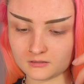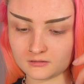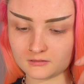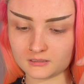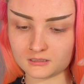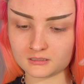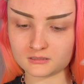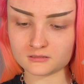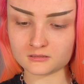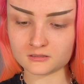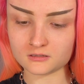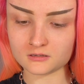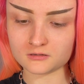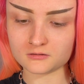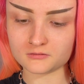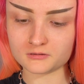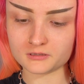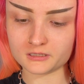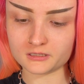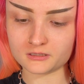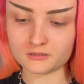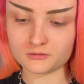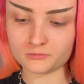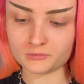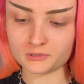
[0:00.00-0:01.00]
Let's go
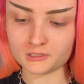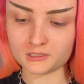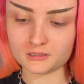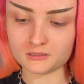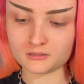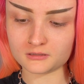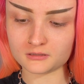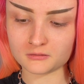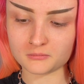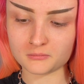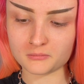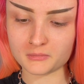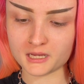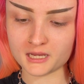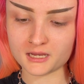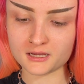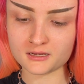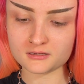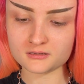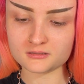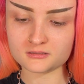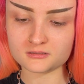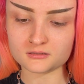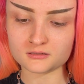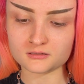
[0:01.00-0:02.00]
in with
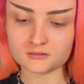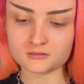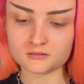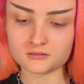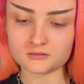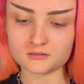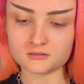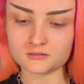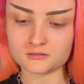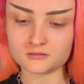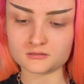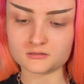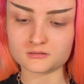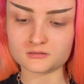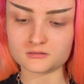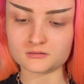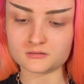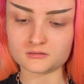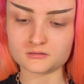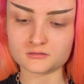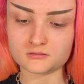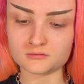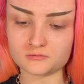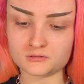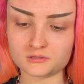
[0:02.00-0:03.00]
Mask,
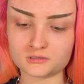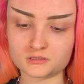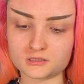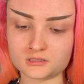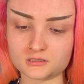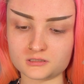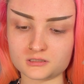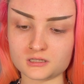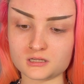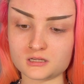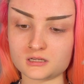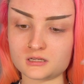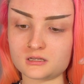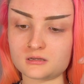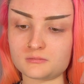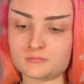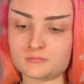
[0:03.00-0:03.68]
which is a